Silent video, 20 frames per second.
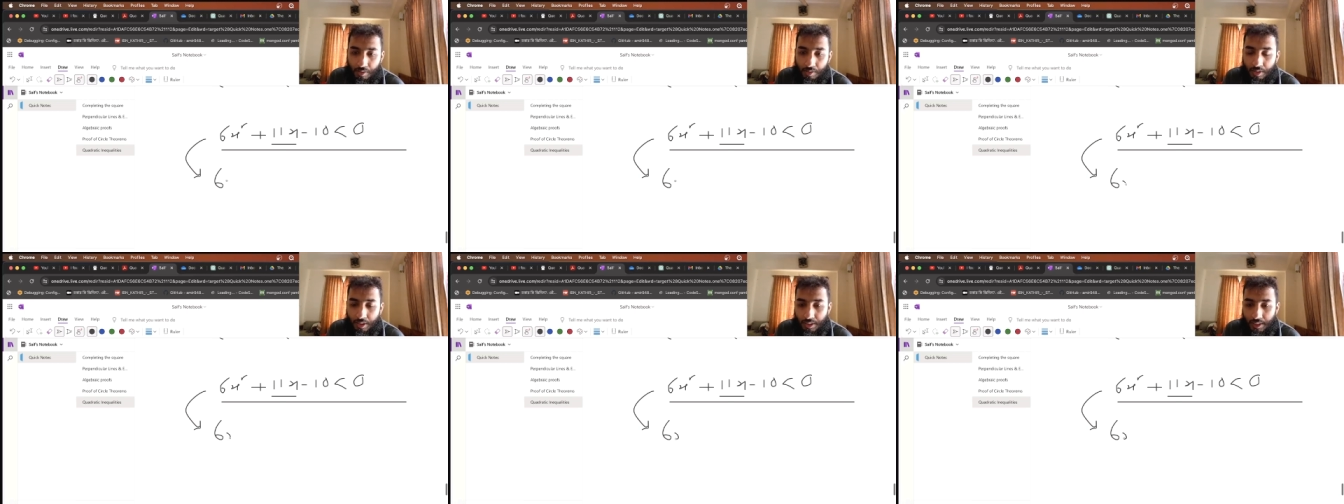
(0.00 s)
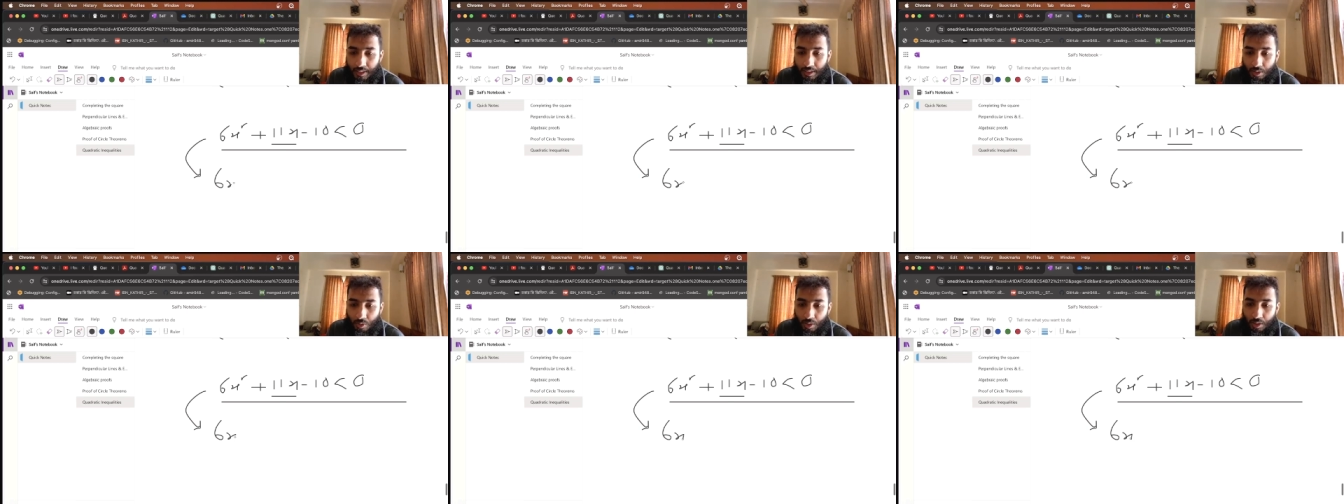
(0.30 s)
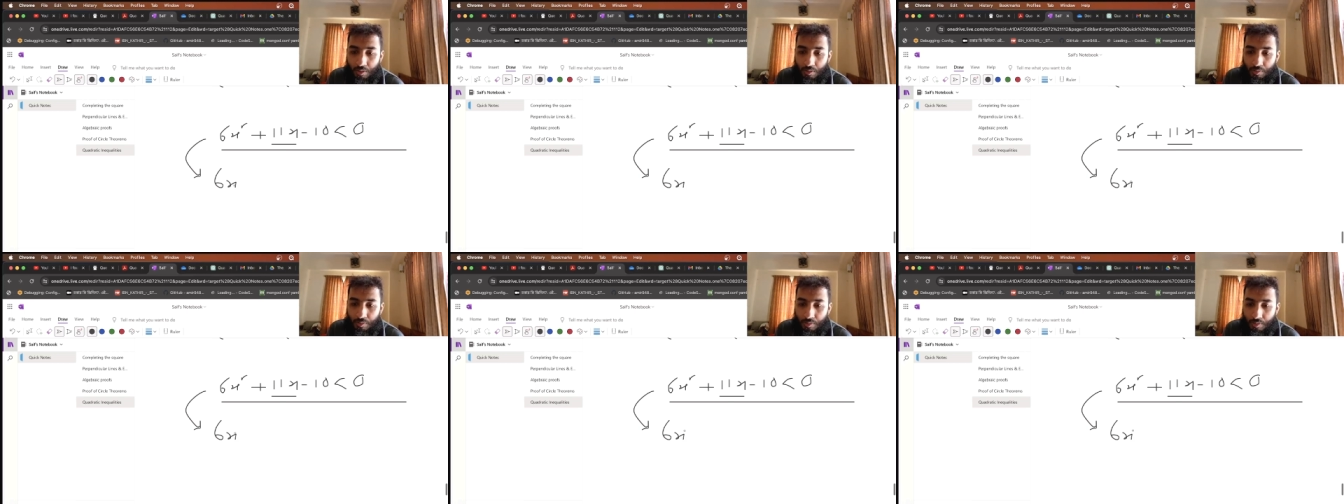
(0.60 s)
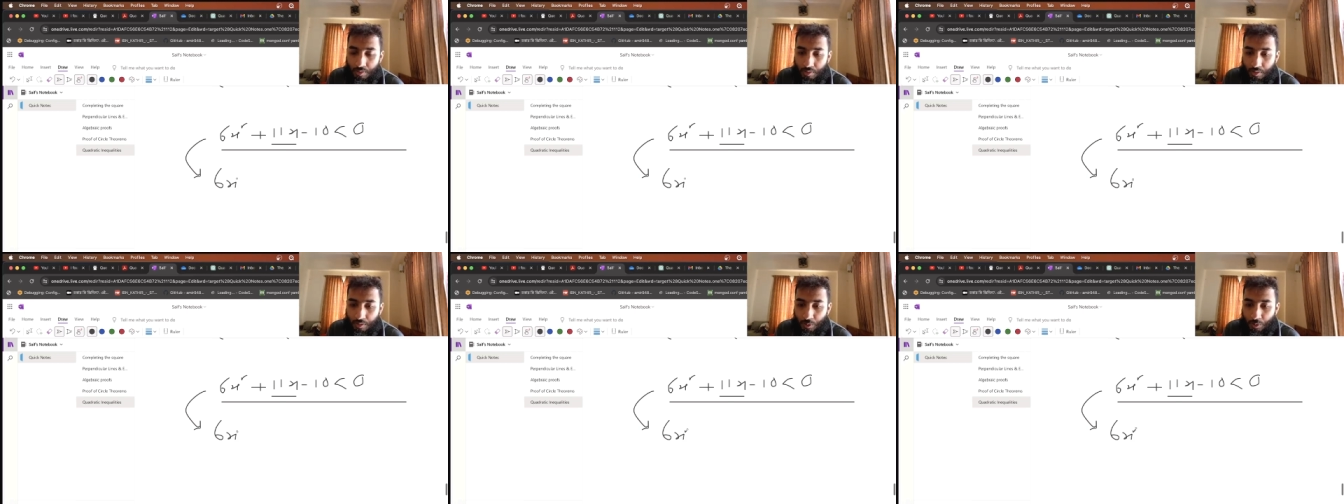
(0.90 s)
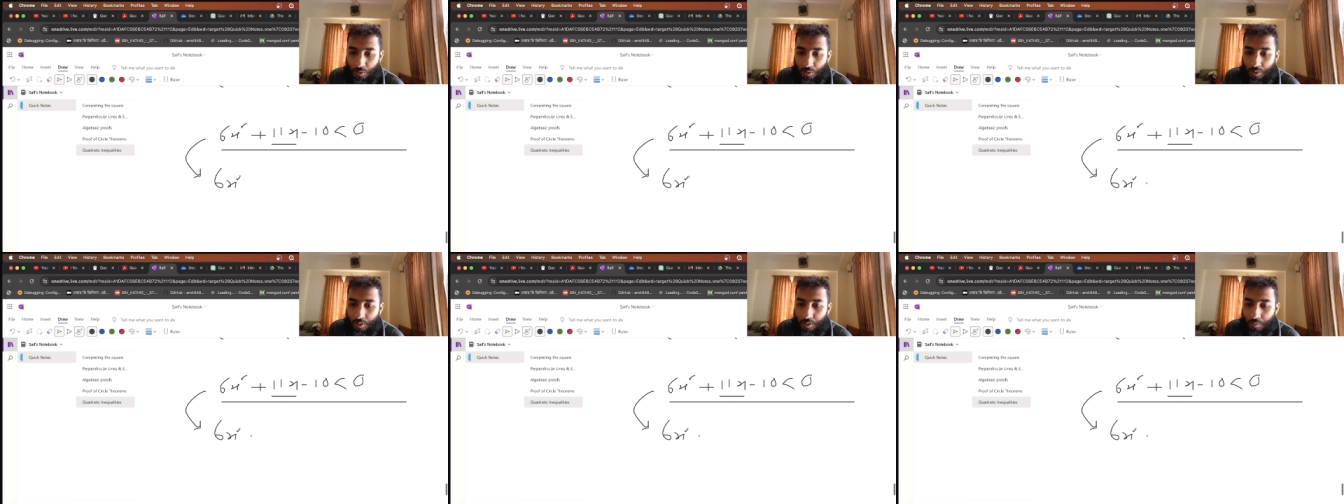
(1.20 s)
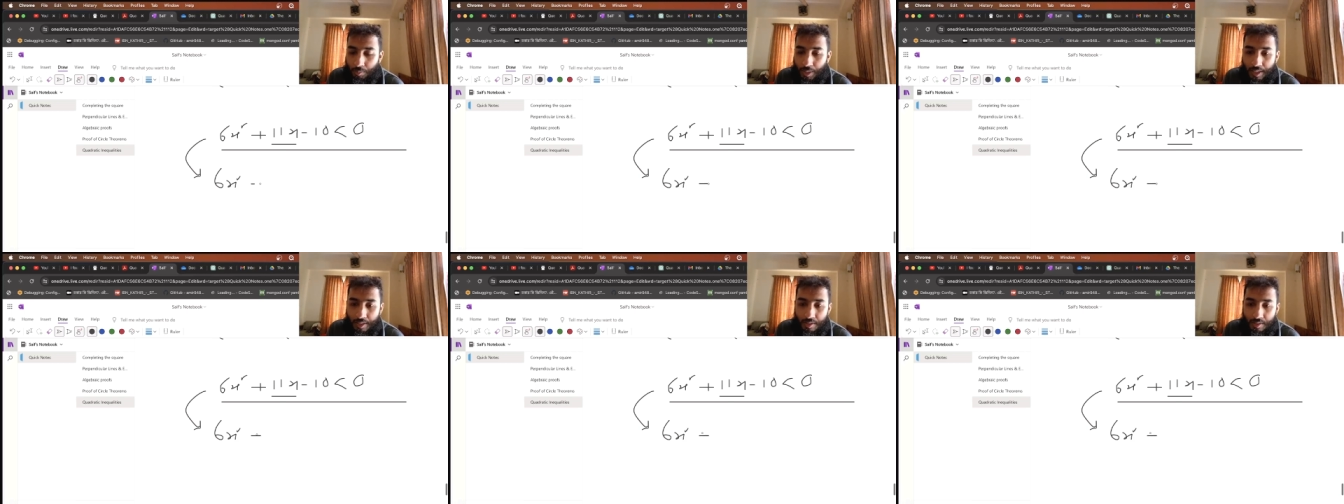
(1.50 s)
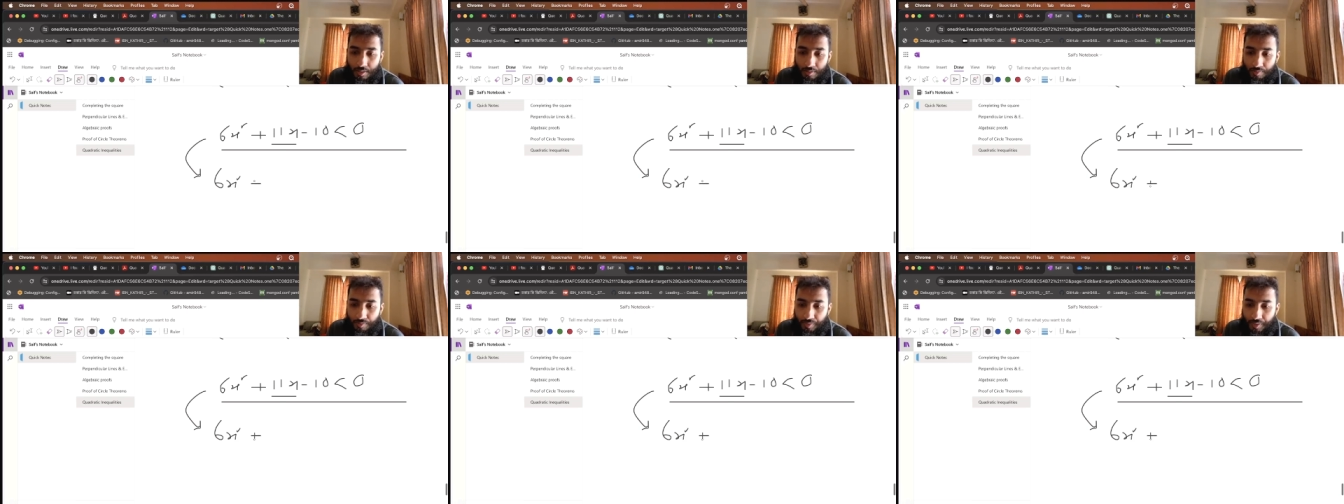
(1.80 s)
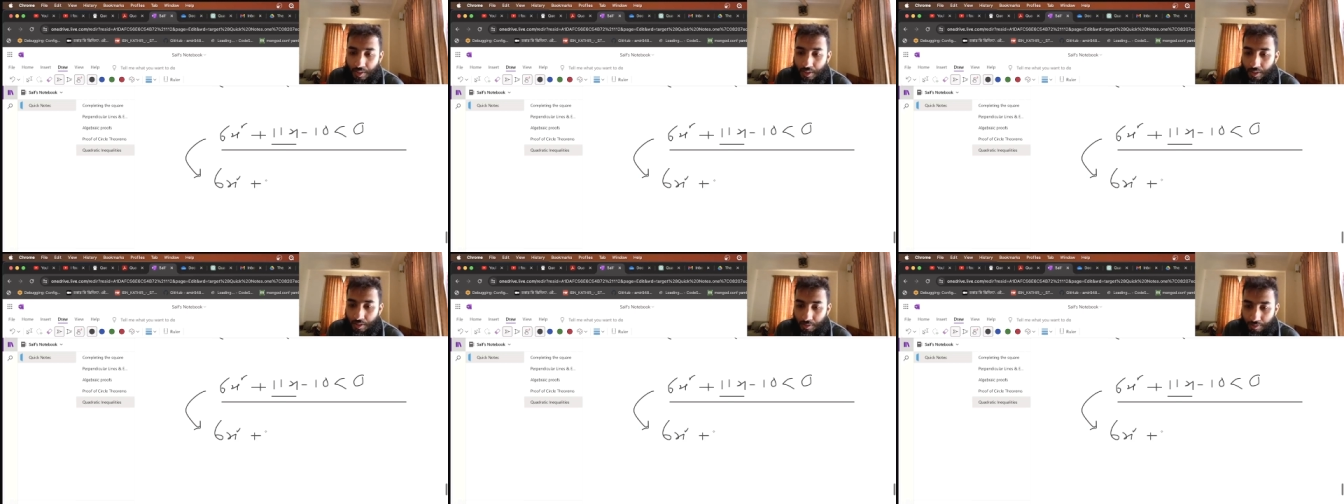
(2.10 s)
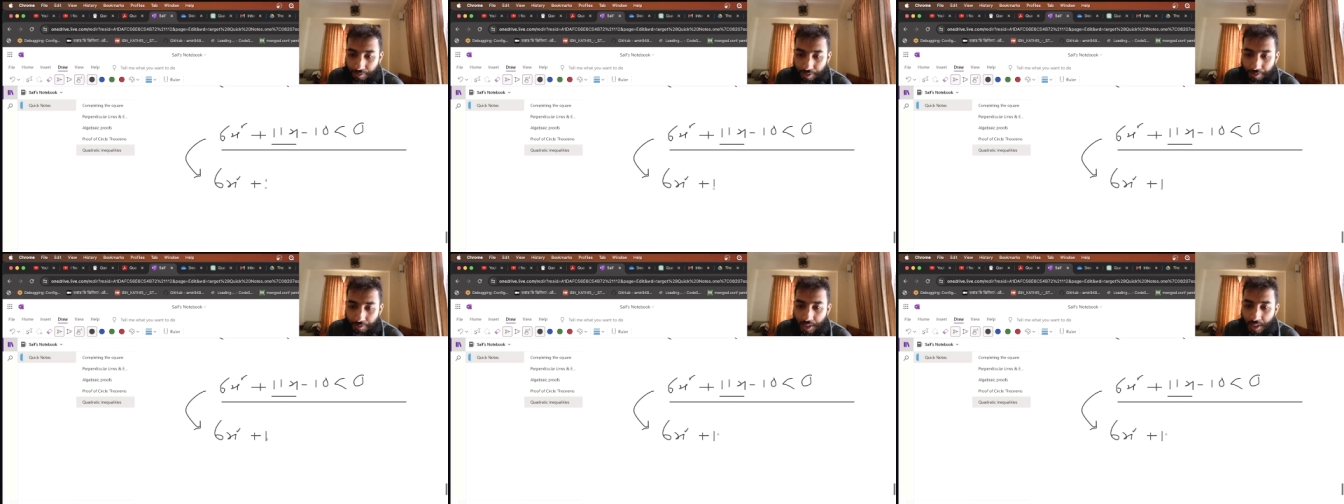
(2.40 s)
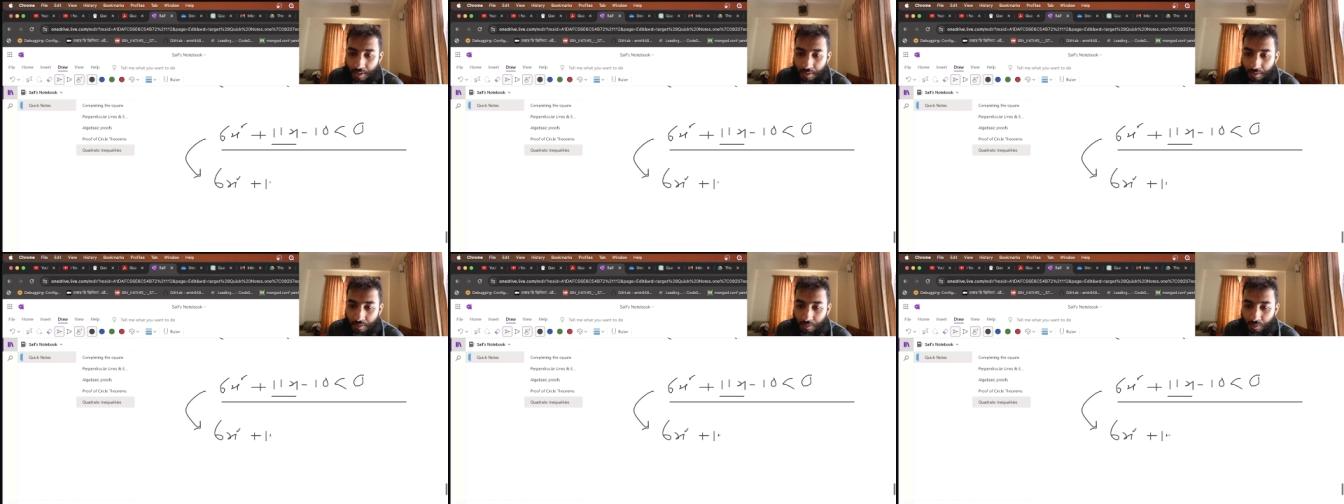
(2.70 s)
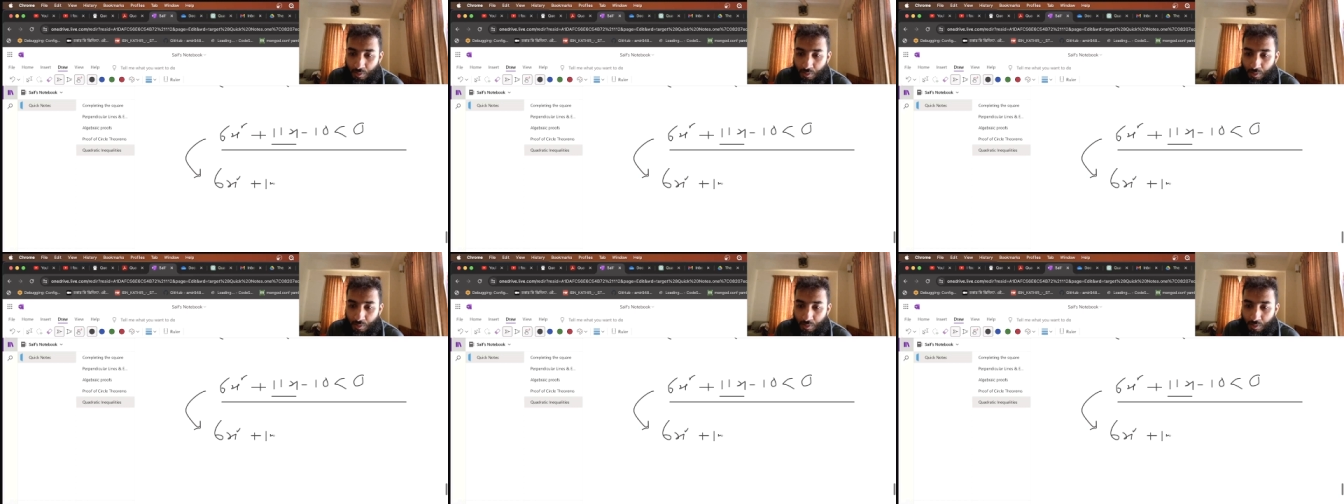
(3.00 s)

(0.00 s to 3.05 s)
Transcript: 6x squared plus 15x